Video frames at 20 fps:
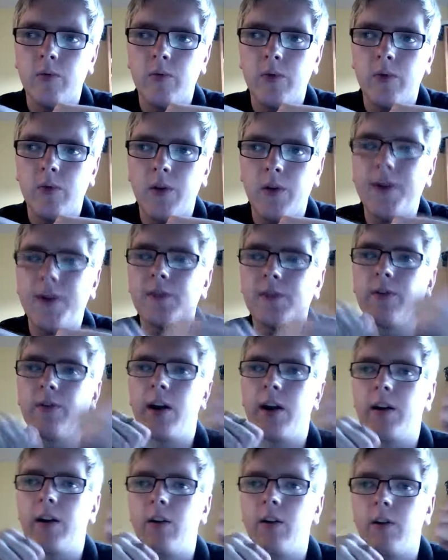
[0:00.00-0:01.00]
It's
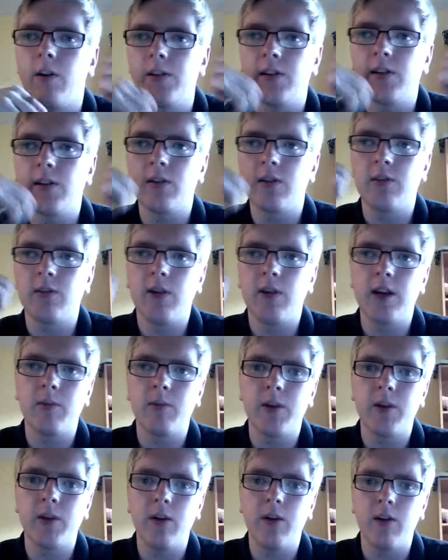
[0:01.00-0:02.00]
very hot. It's
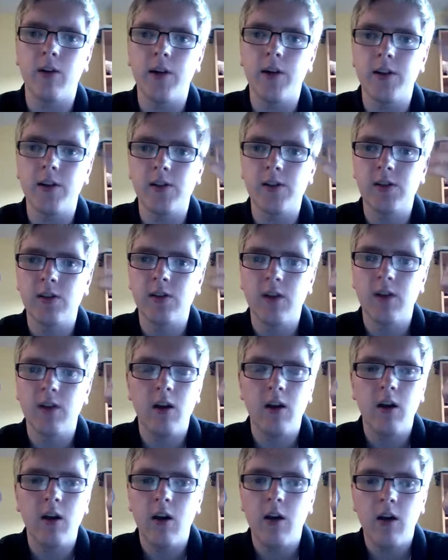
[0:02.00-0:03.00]
incredibly hot. It's
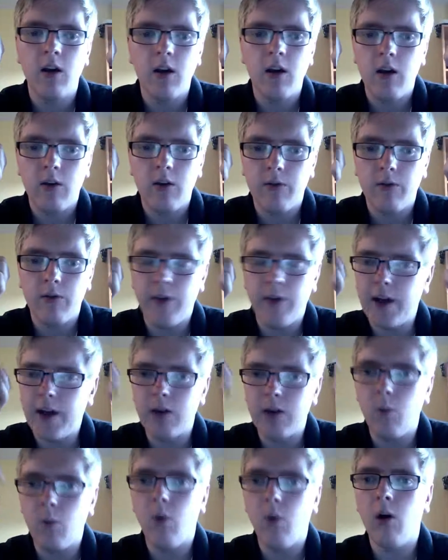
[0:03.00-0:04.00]
very
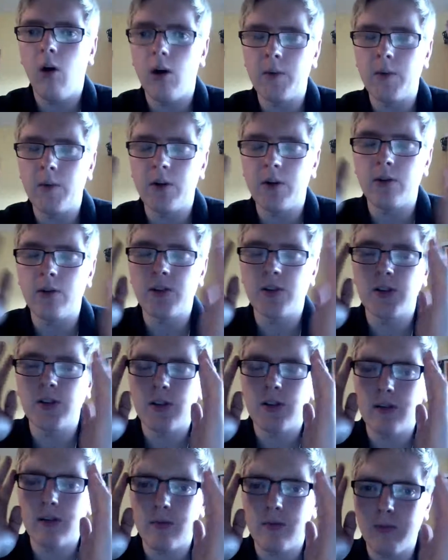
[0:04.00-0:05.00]
warm. You know, just
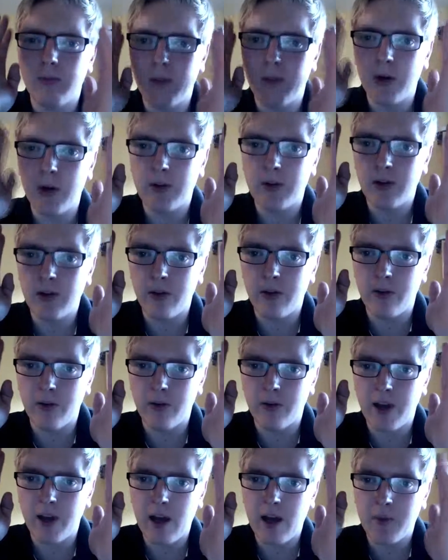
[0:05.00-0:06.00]
building on their
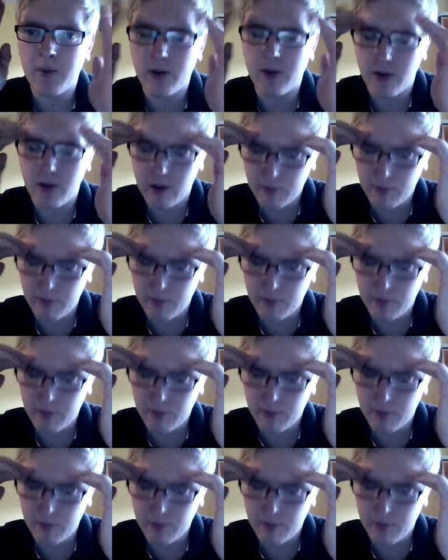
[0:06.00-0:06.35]
vocabulary.